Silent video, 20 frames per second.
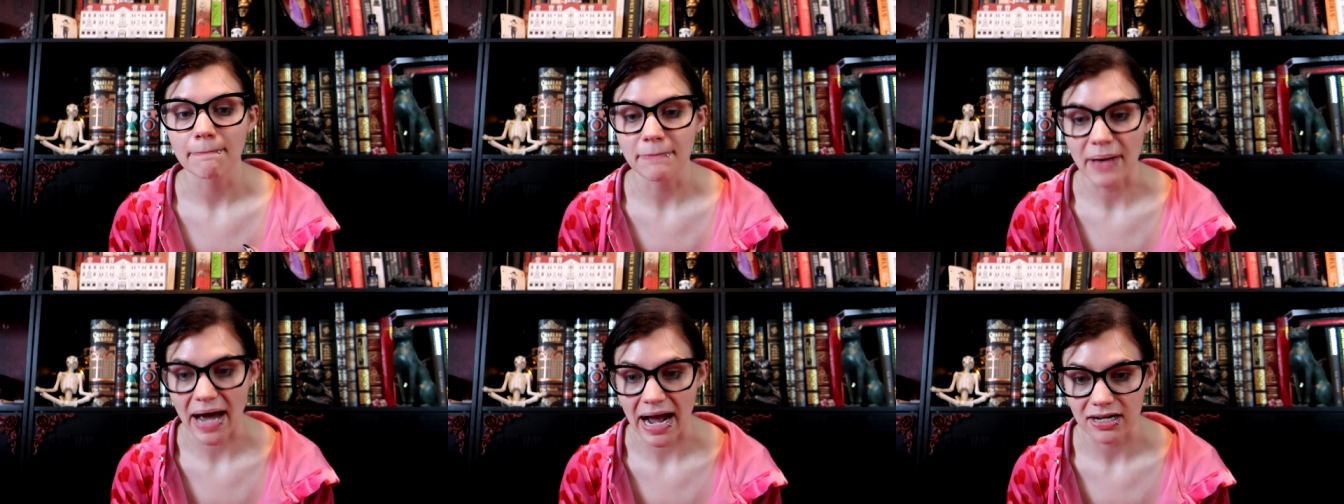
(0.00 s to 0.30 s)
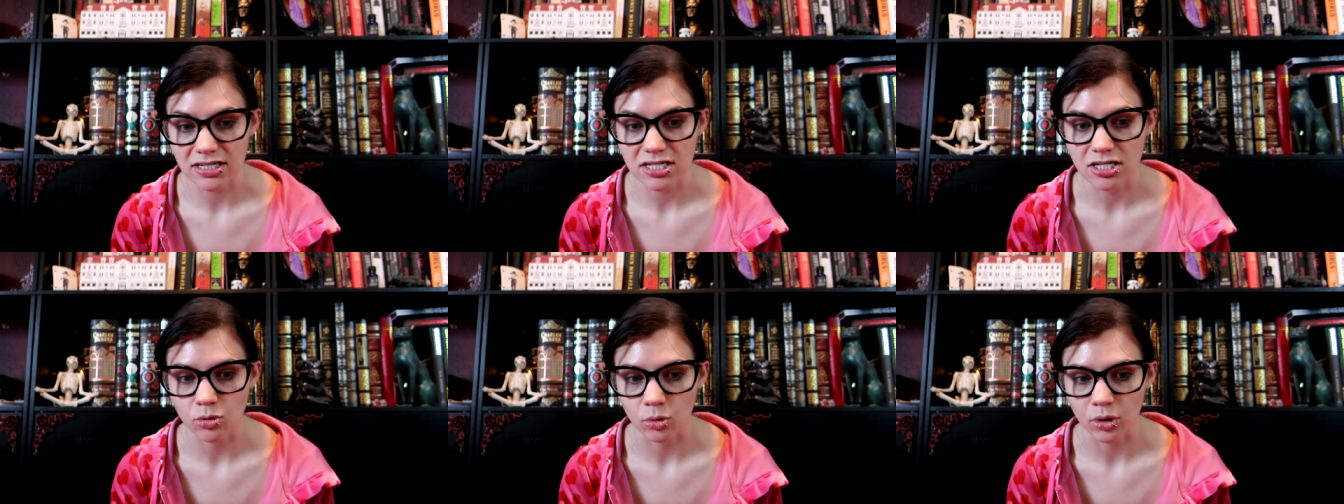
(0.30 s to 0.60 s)

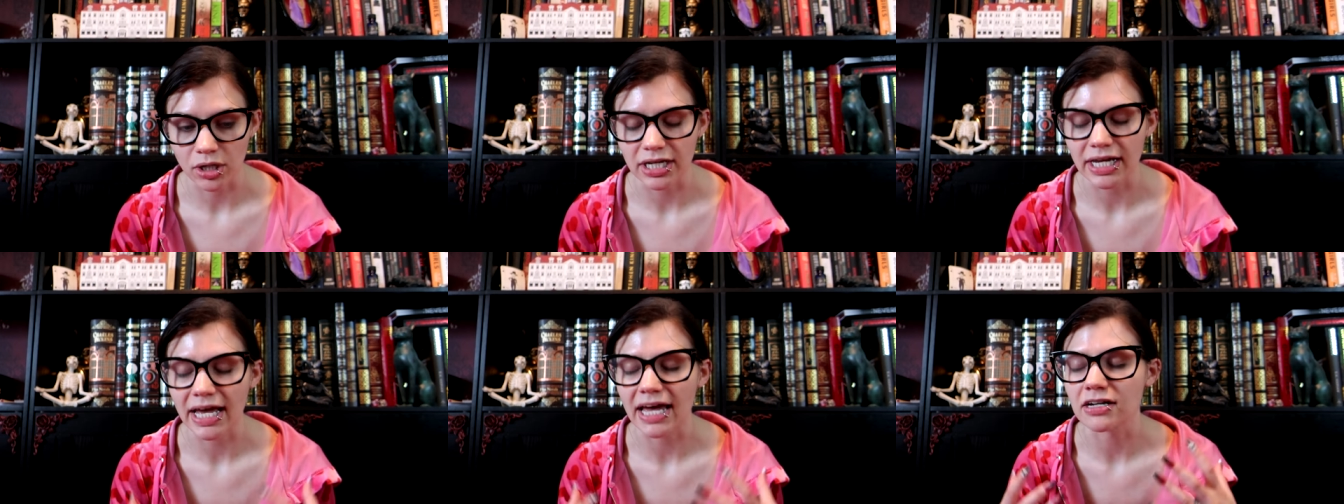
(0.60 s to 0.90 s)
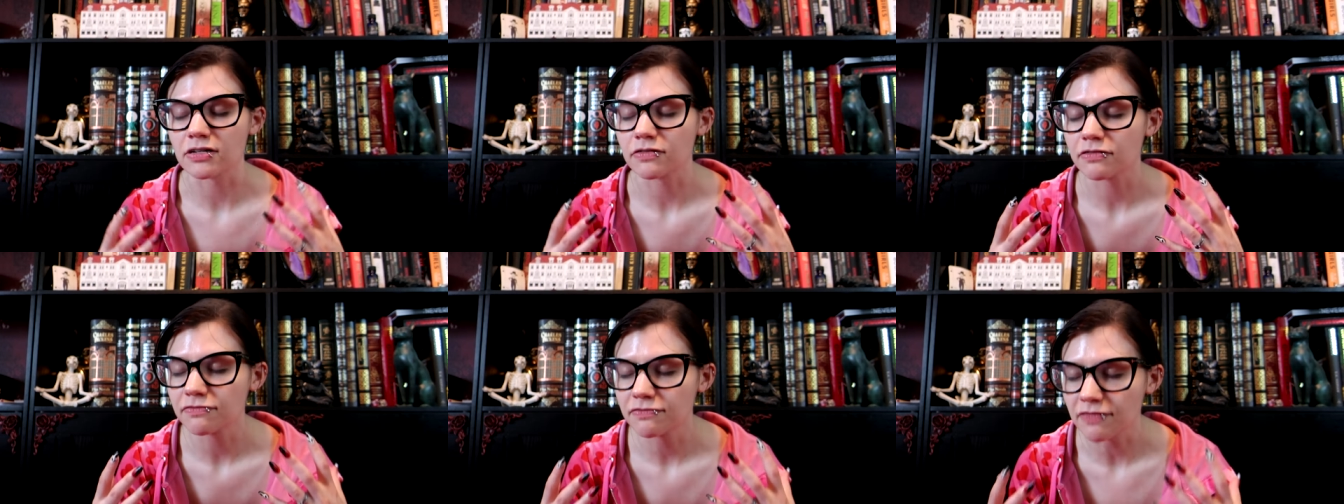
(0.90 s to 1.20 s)
backstory
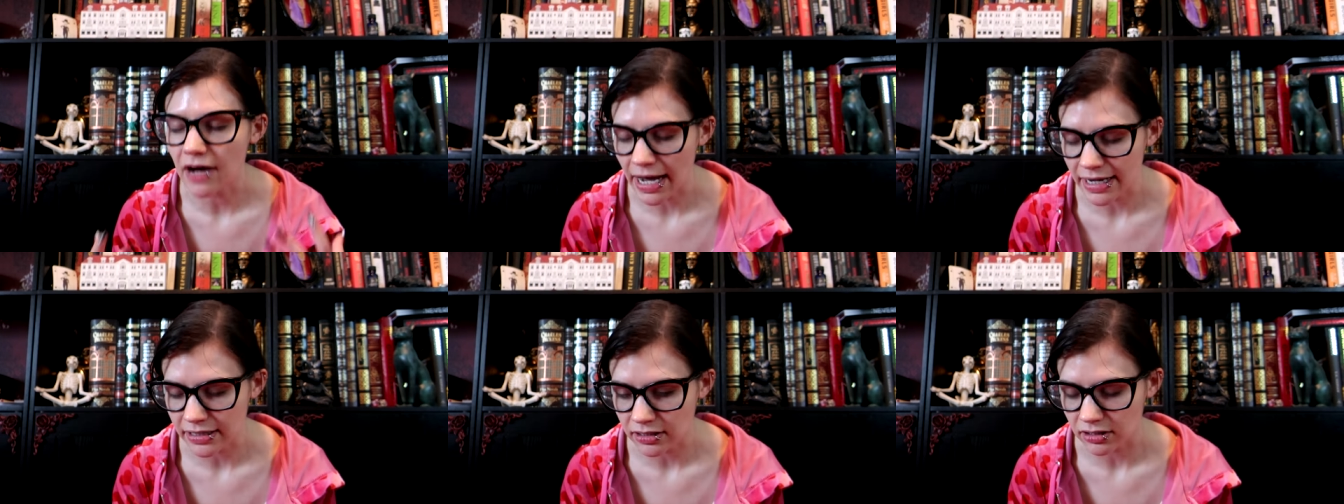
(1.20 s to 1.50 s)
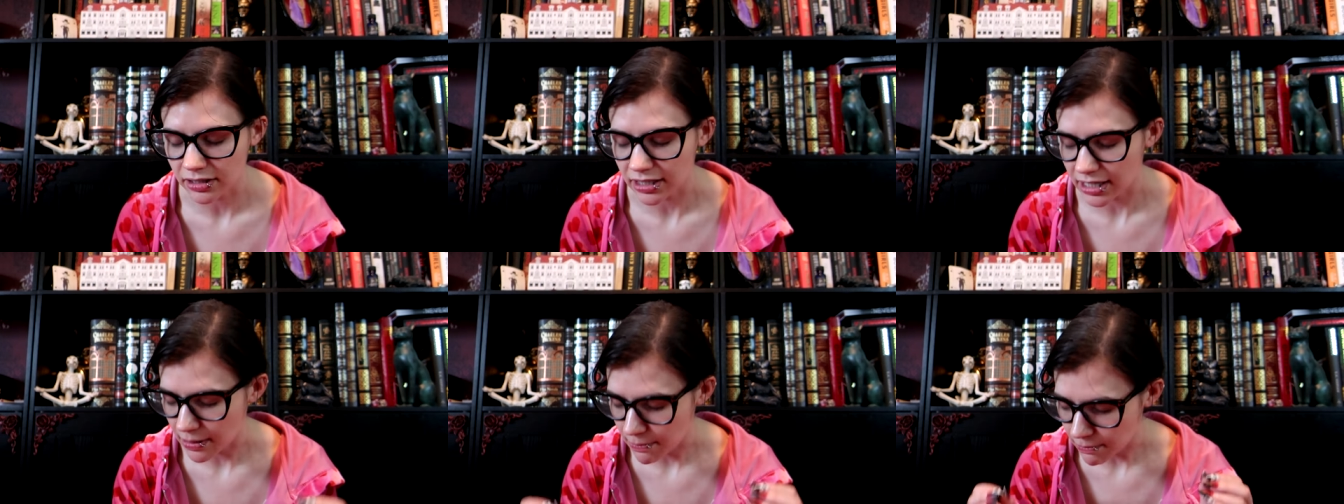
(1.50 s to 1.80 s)
and
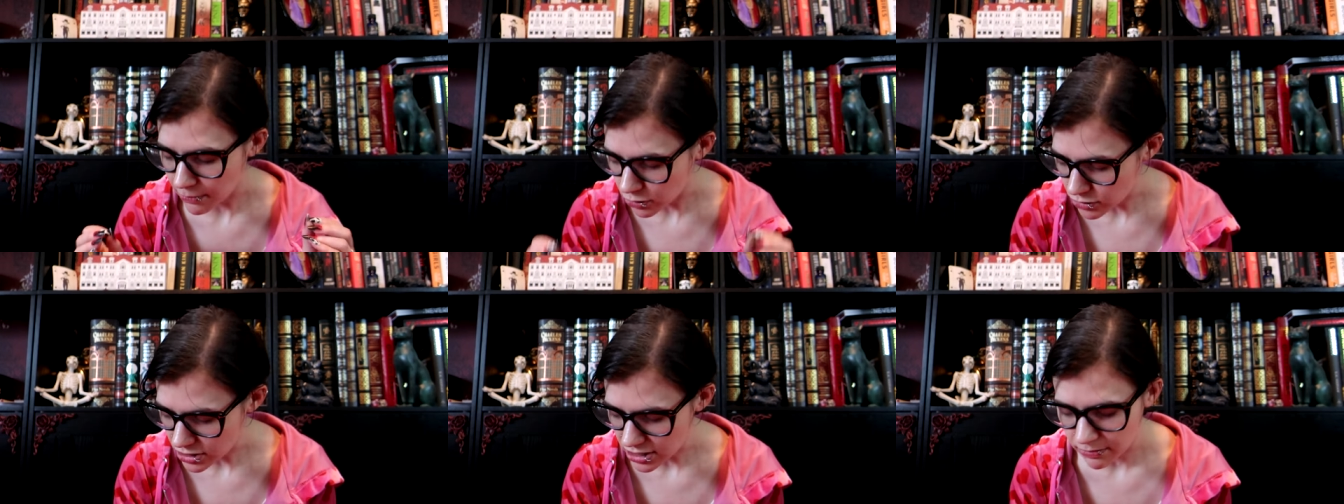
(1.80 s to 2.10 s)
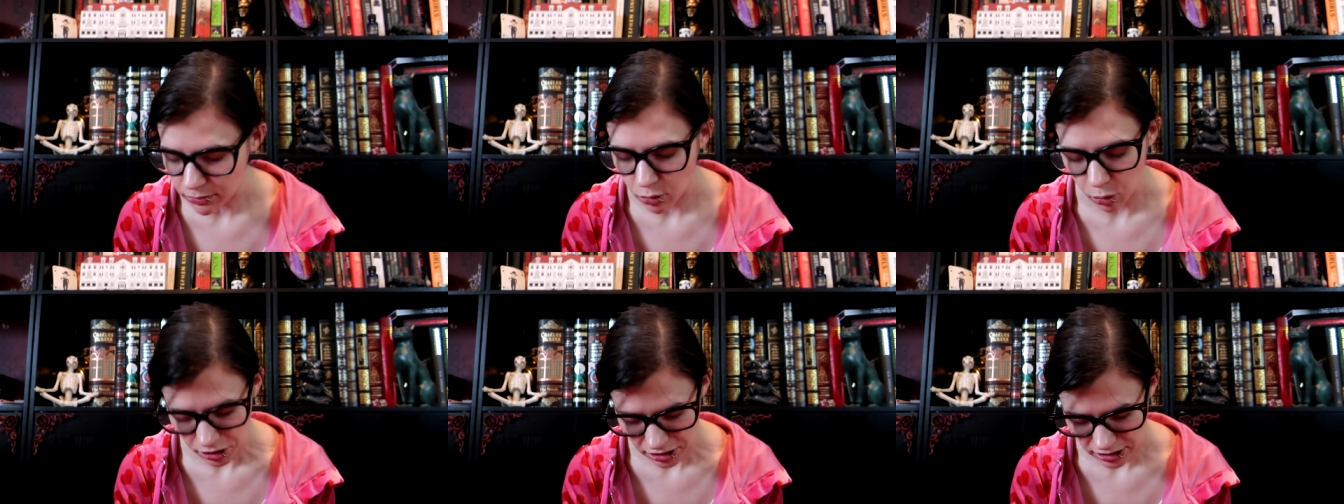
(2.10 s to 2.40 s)
finally and most
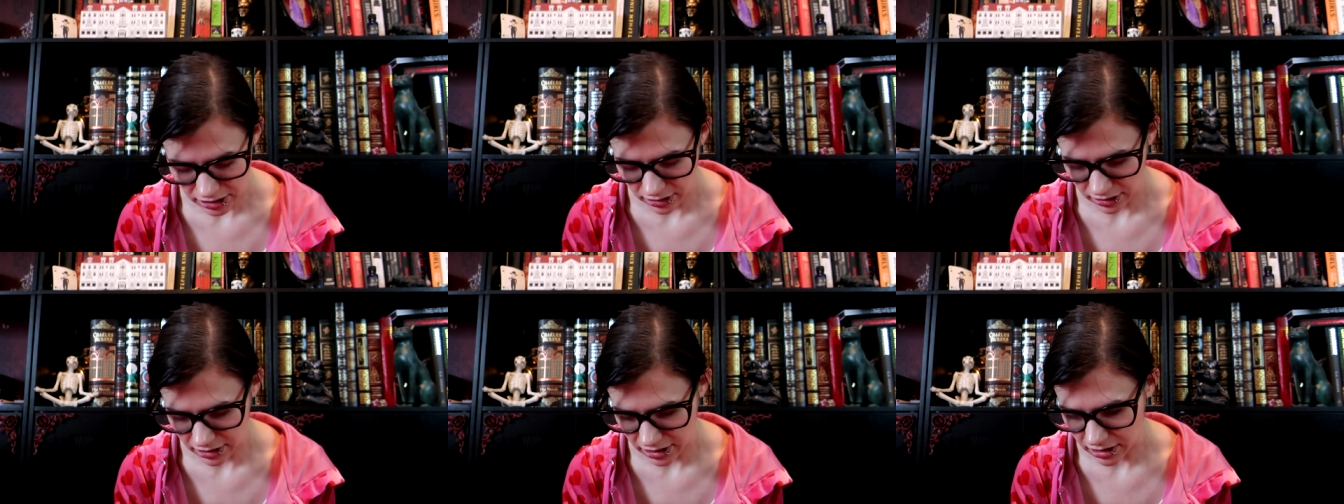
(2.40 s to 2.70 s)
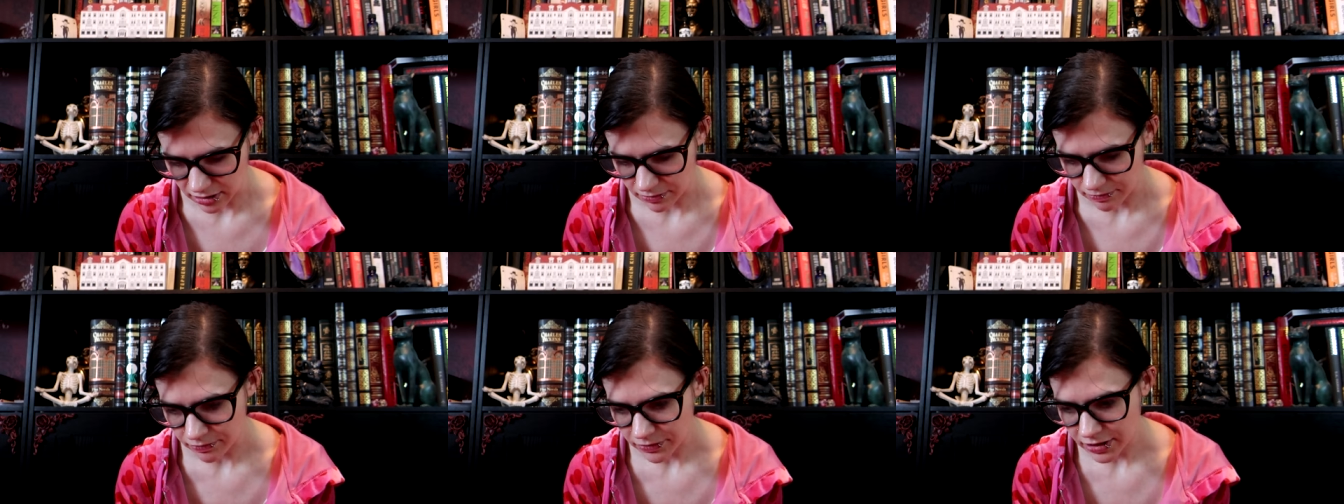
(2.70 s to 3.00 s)

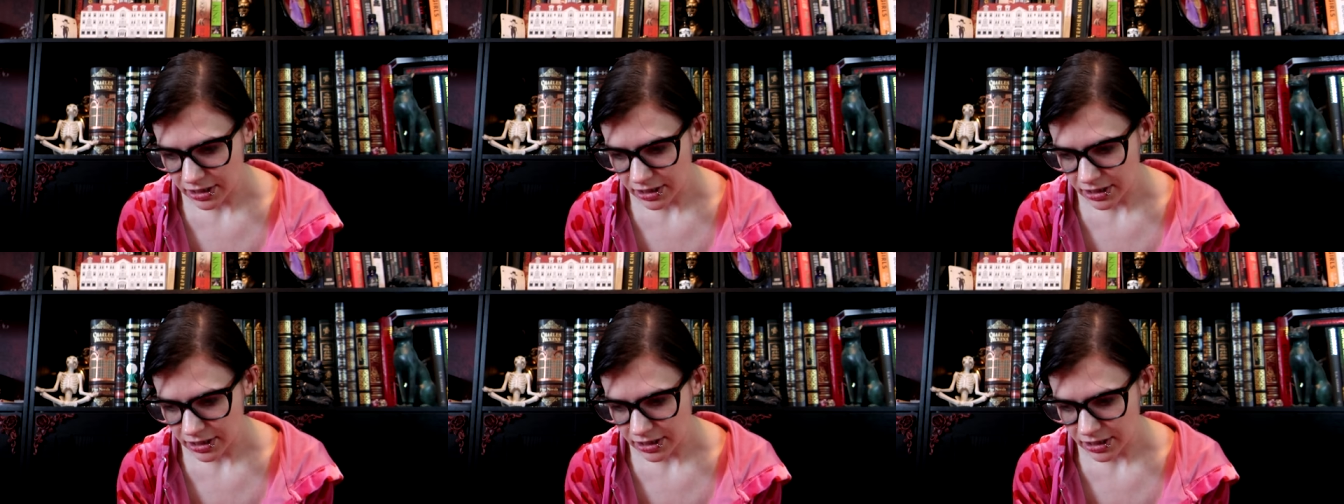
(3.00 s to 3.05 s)
importantly